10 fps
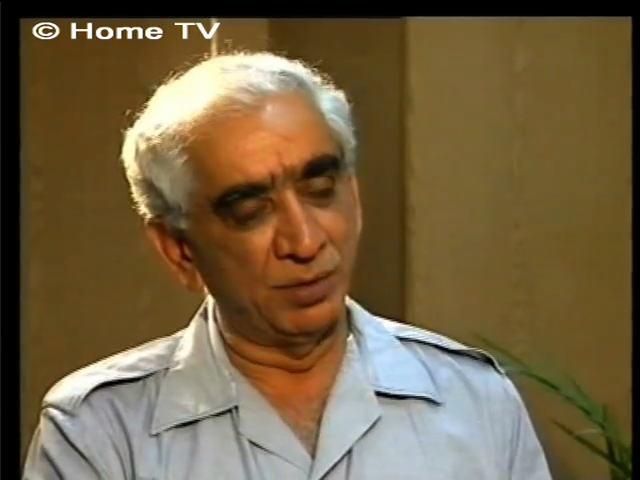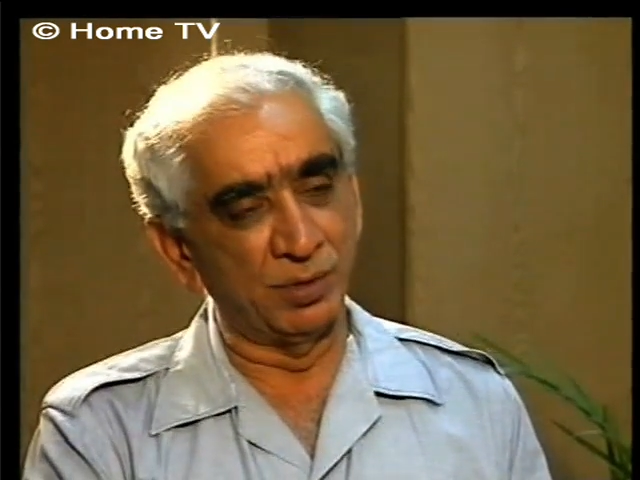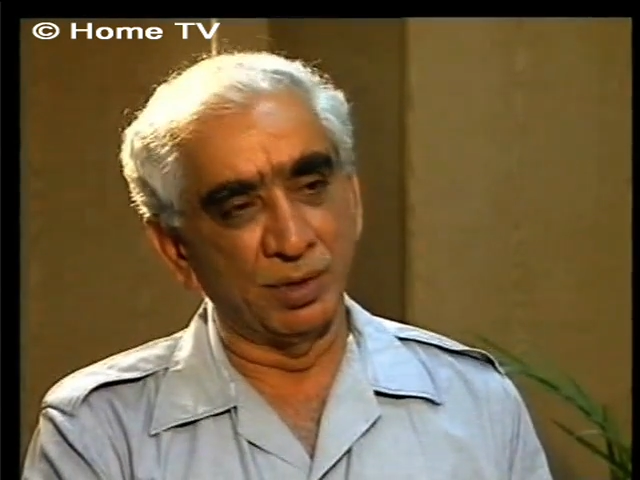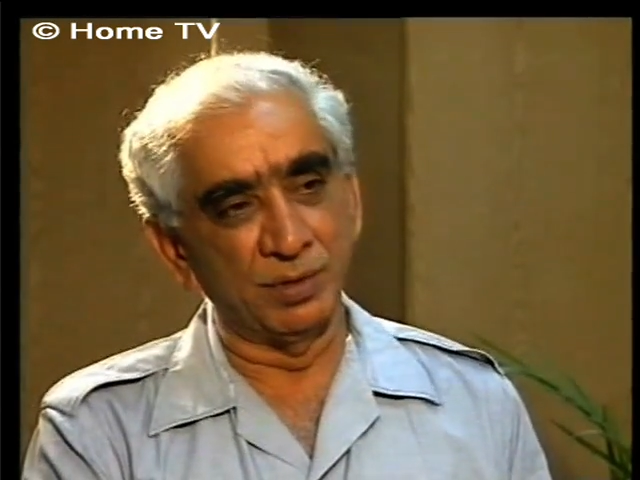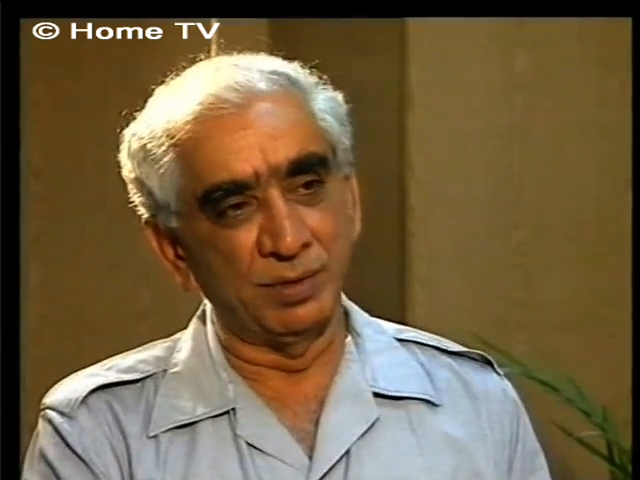to
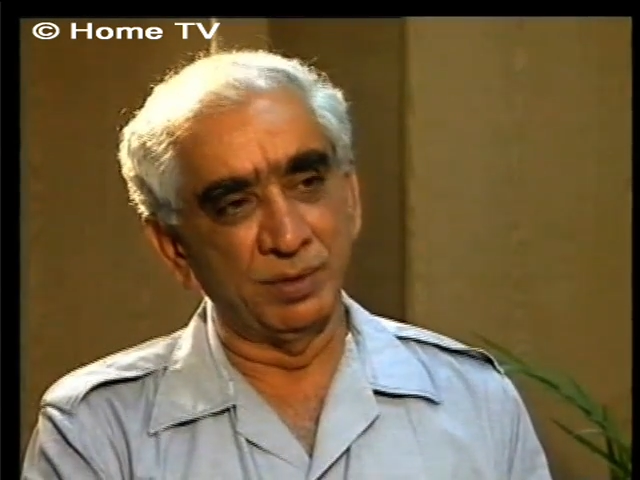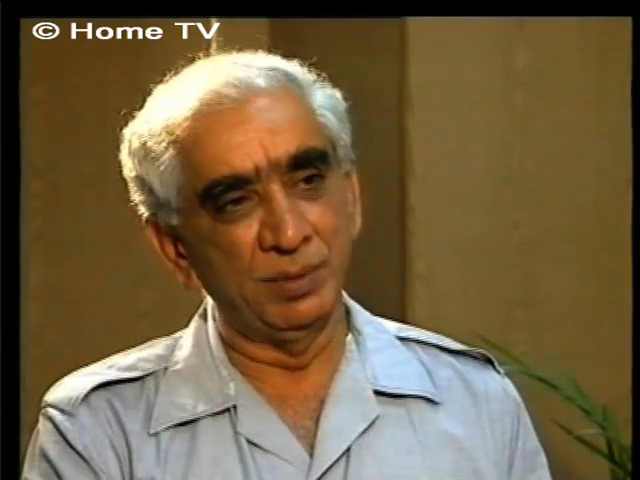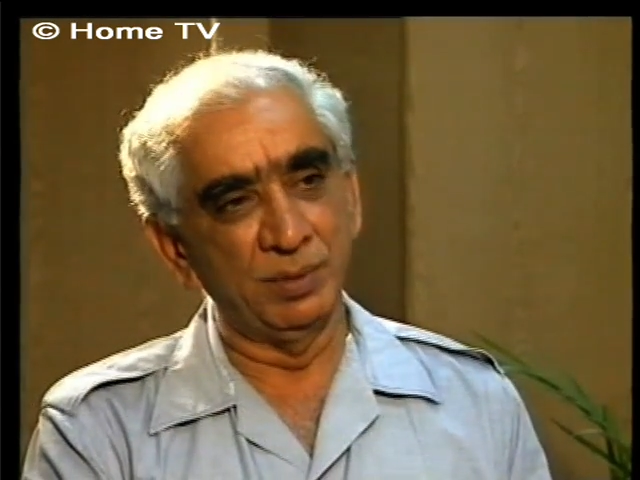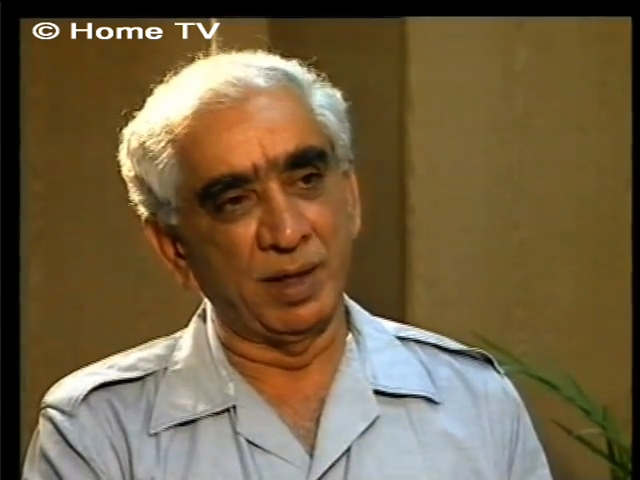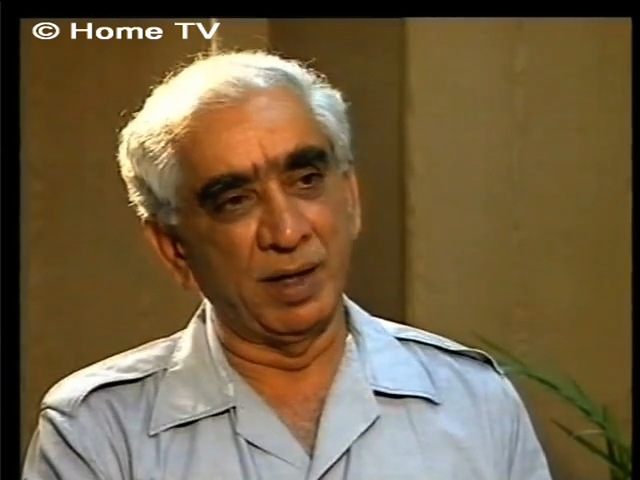talk
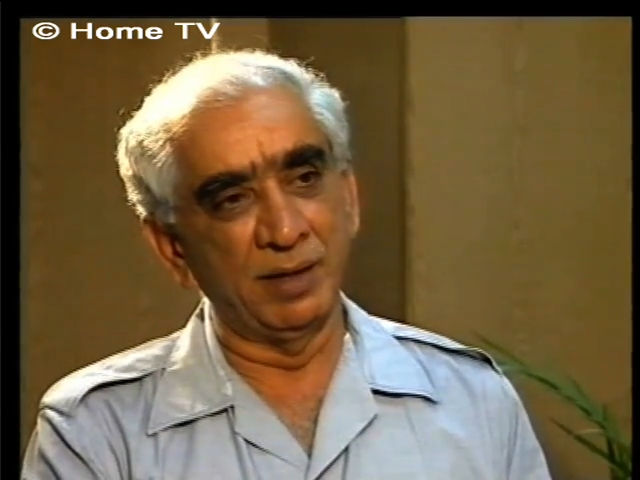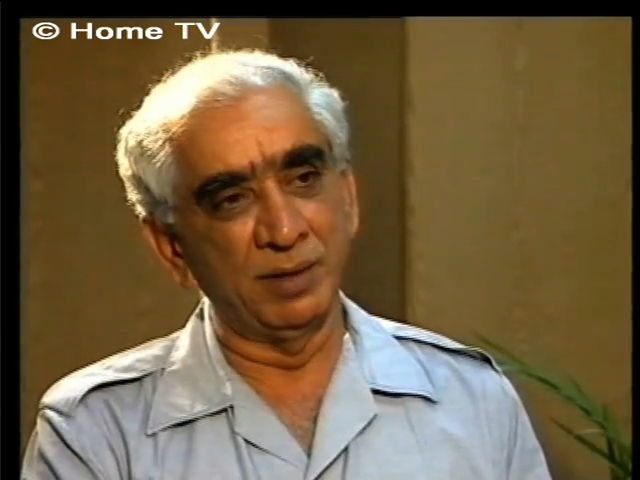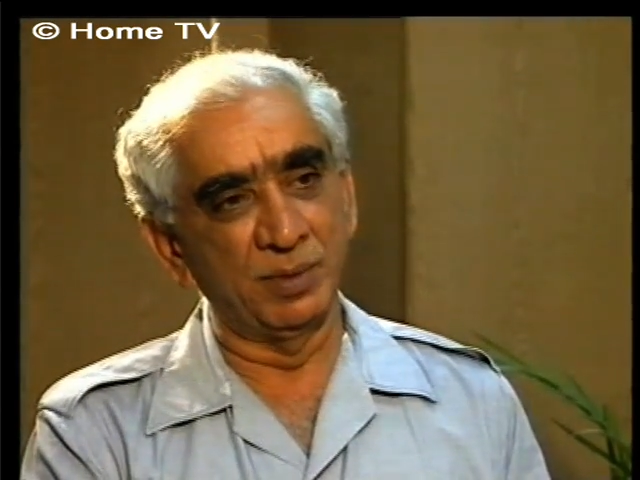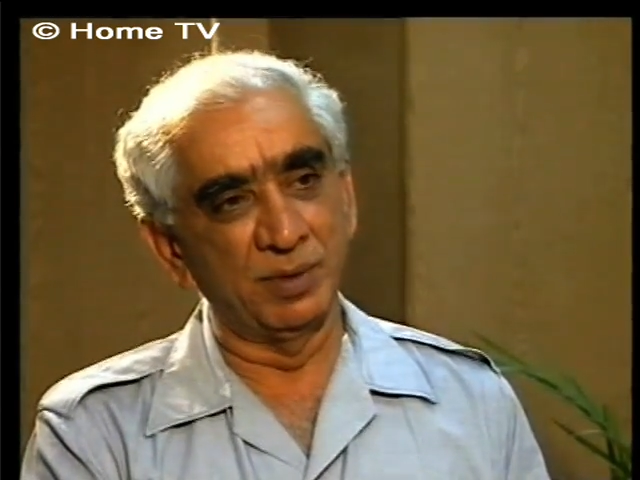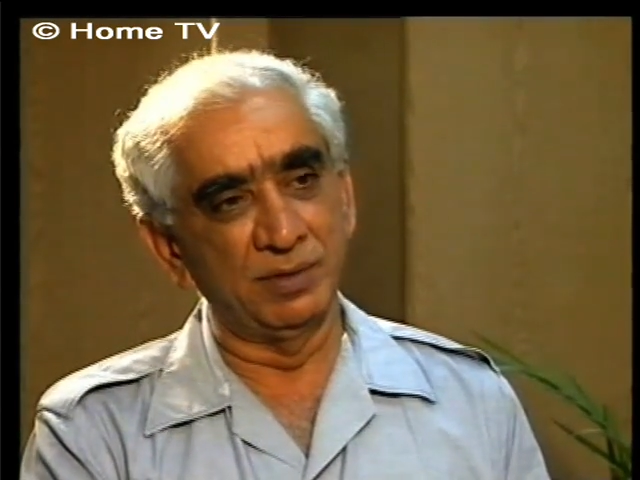to,
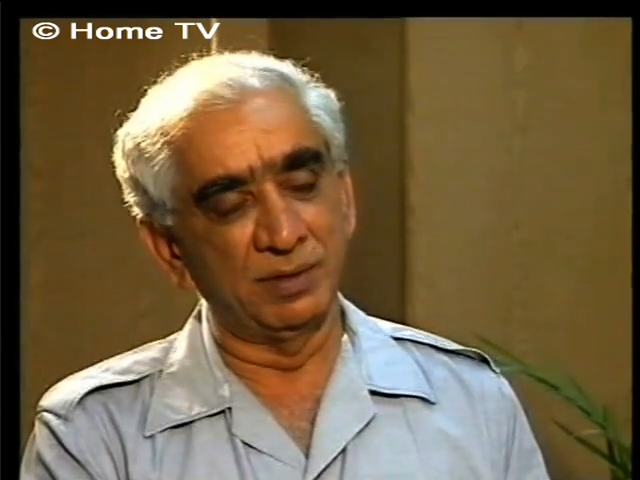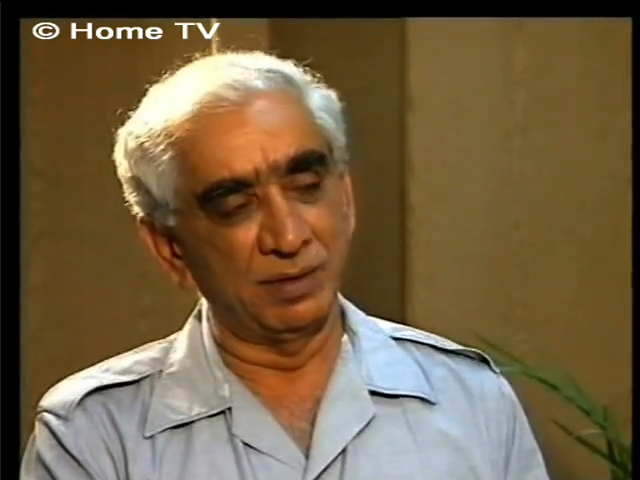and with,